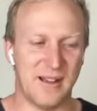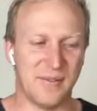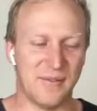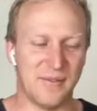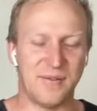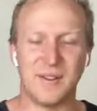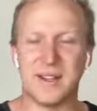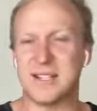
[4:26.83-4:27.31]

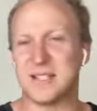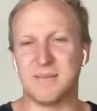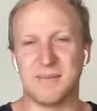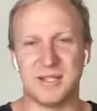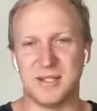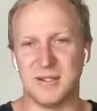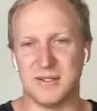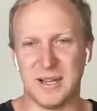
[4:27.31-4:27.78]
fix
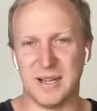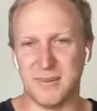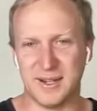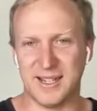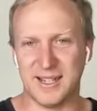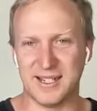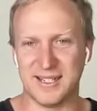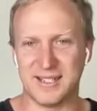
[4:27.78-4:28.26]
themselves up,
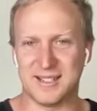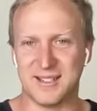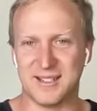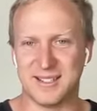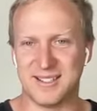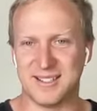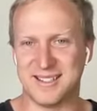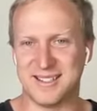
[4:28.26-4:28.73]
I guess,
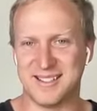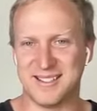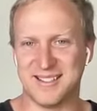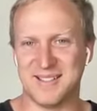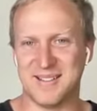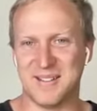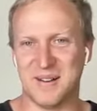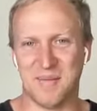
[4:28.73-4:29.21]

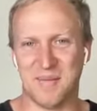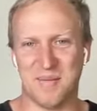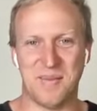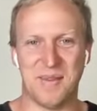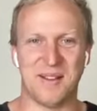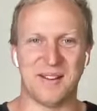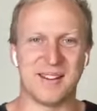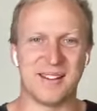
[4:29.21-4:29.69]
because
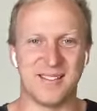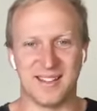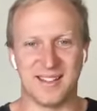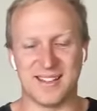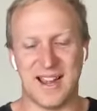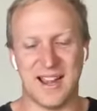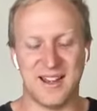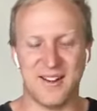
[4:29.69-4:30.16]

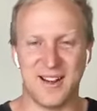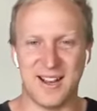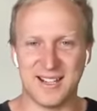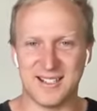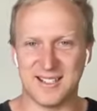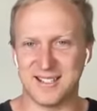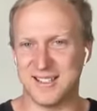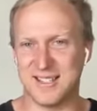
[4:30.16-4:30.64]
the
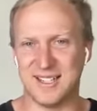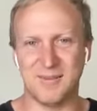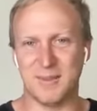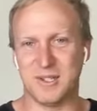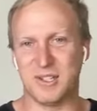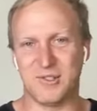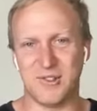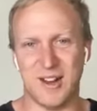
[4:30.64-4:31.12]
Canaanites lead
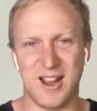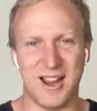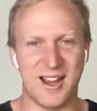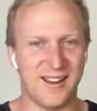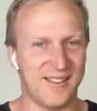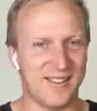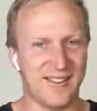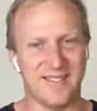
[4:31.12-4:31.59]
them
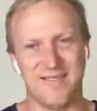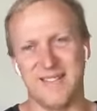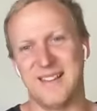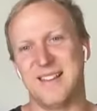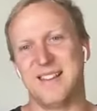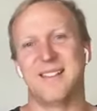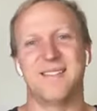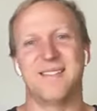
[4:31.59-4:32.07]
astray, and then
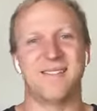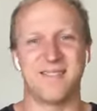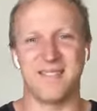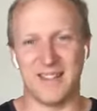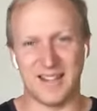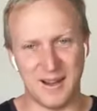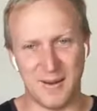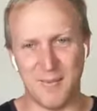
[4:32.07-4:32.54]

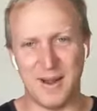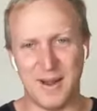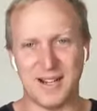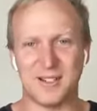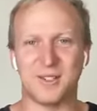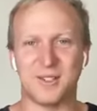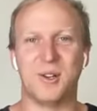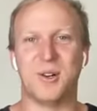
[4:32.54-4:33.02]
they come
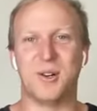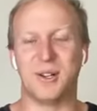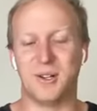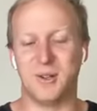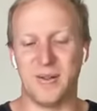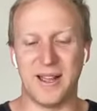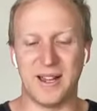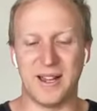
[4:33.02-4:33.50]
back to God
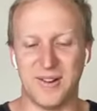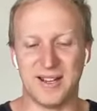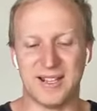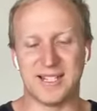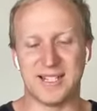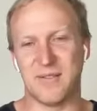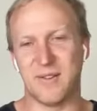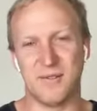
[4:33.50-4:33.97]
and all that kind of stuff.